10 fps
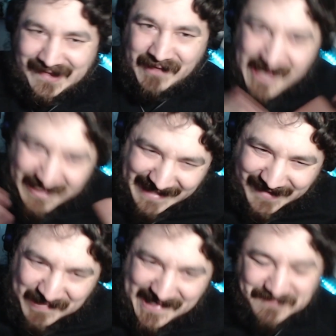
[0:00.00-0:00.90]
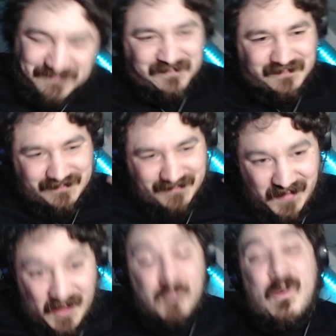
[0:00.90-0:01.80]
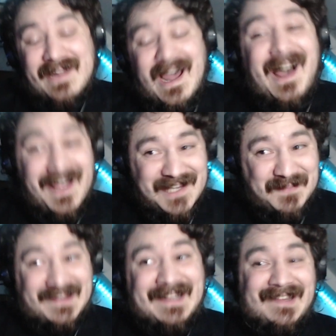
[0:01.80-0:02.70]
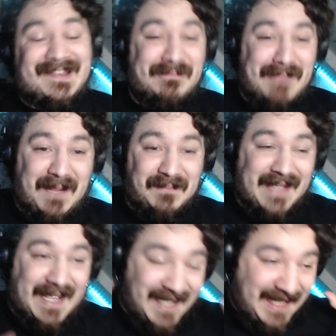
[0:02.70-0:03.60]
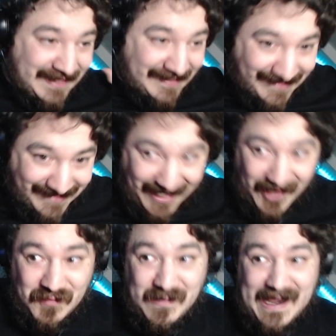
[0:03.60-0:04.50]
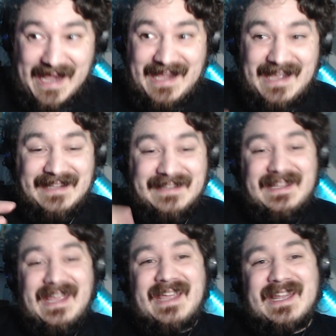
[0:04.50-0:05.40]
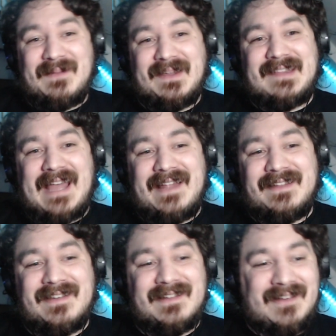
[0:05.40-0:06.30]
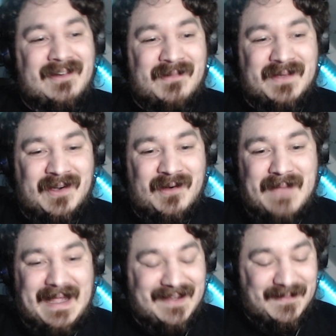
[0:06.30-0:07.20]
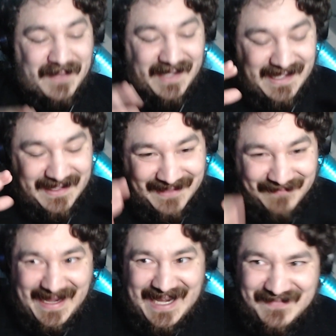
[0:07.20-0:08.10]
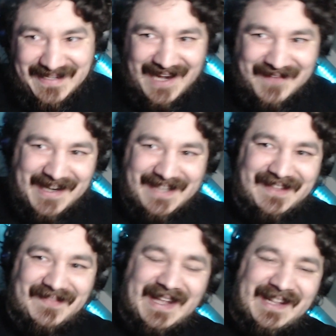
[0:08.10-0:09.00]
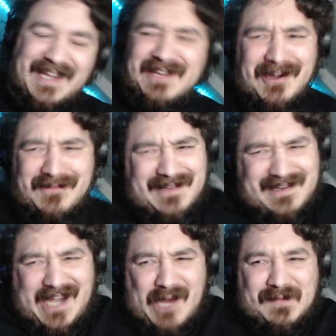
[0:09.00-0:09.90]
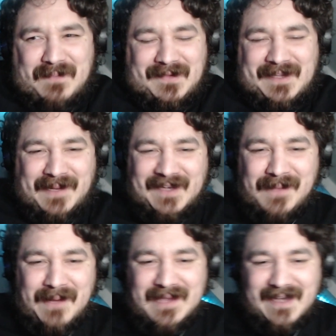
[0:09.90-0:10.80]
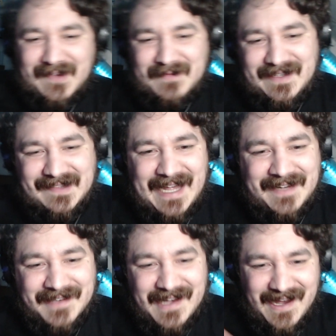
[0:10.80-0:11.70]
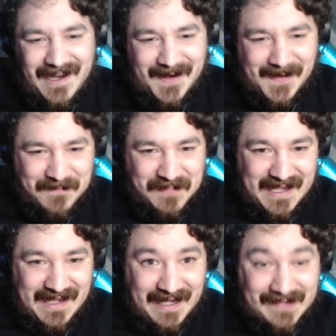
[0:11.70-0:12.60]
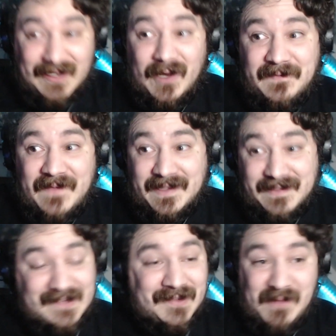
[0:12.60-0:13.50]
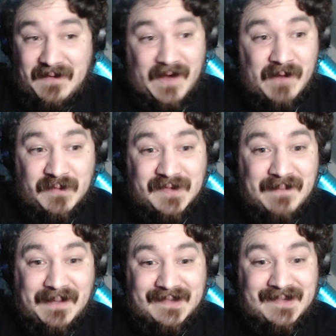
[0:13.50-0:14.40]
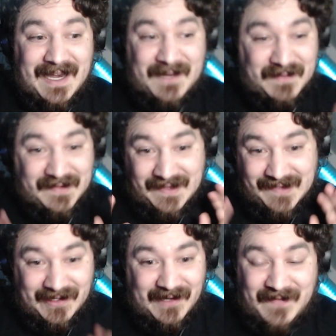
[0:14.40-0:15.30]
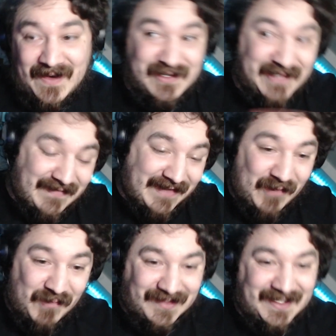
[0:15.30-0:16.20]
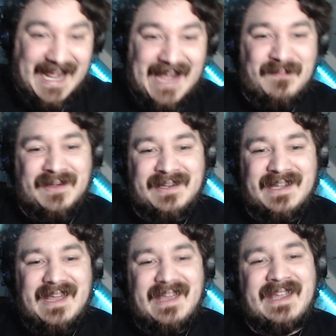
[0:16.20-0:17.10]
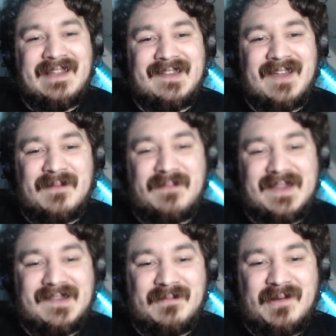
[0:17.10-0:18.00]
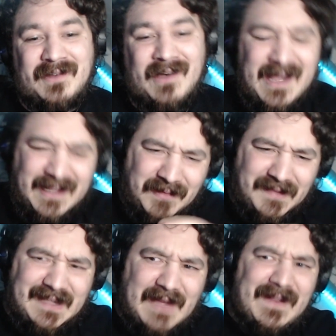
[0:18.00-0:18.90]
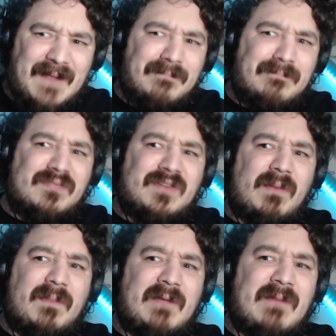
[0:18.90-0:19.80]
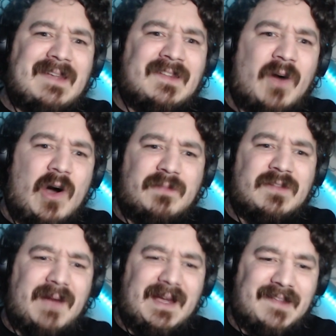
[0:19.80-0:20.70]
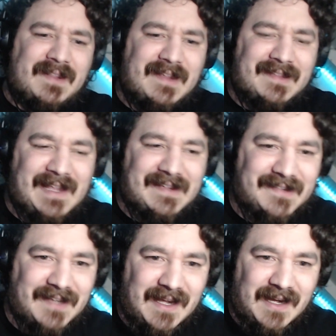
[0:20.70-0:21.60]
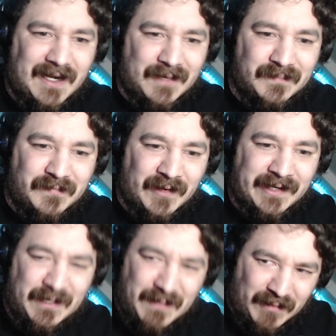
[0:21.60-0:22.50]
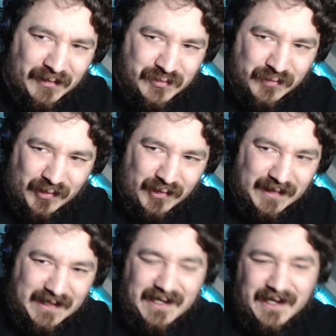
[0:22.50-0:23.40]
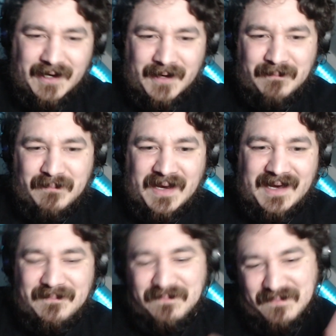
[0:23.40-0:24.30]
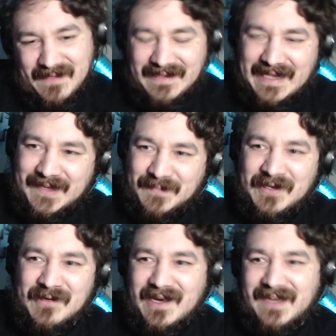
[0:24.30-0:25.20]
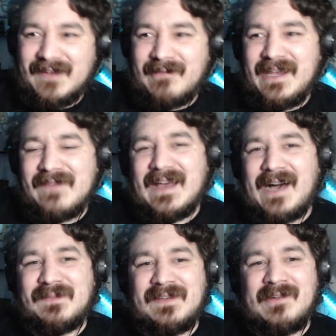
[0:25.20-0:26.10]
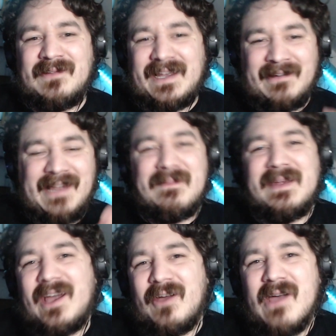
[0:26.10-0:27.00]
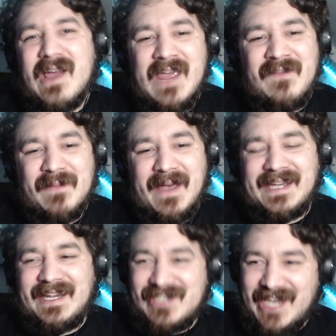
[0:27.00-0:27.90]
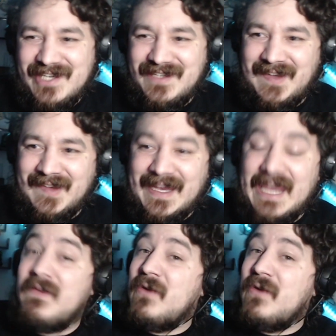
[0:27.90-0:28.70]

So that's why 100% this is a meme deck. This is nowhere near going to be standard or or meta, but the meme deck reason of it, and like you know, Gomez mostly plays meme decks. It's quite standard. Um, it's a lot of fun. That's the one thing I will say about this deck because it's a lot of fun. You never know what's going to happen in certain bits and whatnot. There is definitely probably ways of optimizing this list um, for a little bit more draw, um, but that's up to you guys. I will leave that up to you. Like, uh, let me know if you make any changes to this deck.